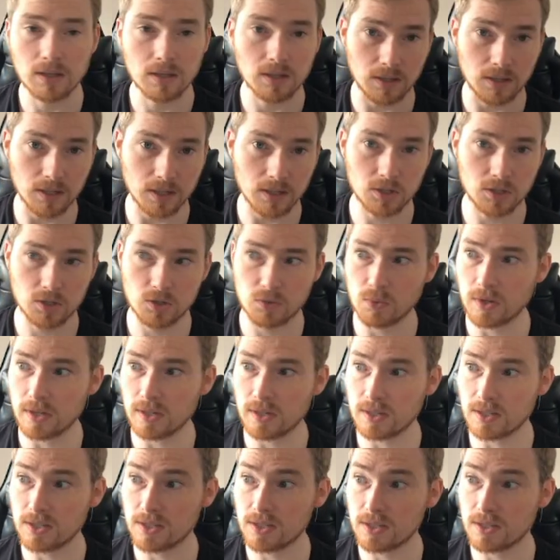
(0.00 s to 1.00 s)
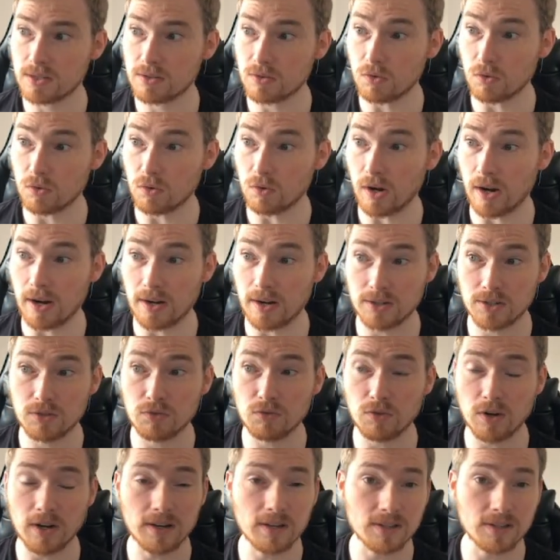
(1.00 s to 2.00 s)
Next, we're going to actually
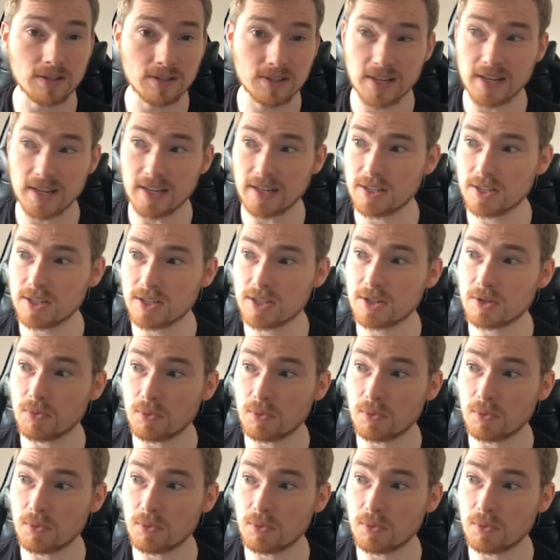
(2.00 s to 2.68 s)
write in text